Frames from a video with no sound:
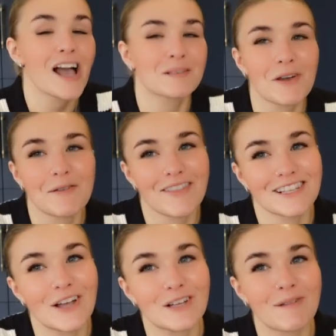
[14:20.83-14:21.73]
I spoke about
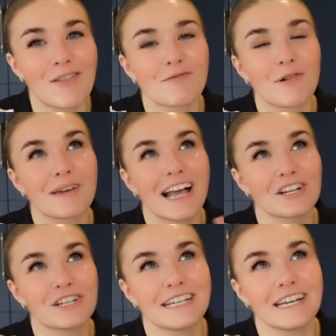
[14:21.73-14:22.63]
this last month, but we
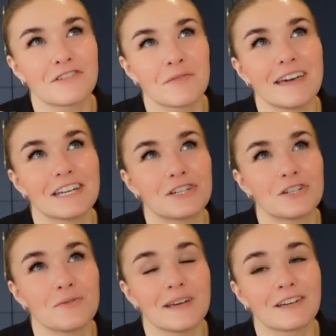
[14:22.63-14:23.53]
actually have committed to
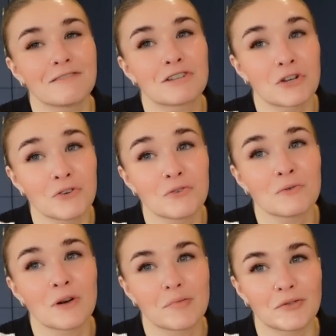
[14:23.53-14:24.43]
doing
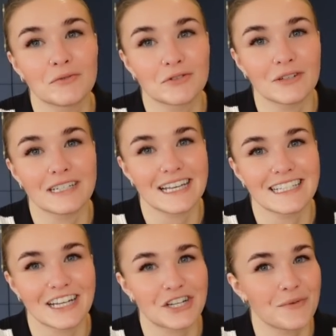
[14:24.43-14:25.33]
2 abroad holidays
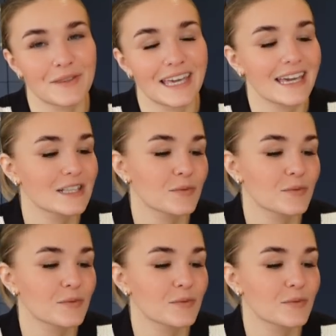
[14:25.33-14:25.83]
next year with the kids,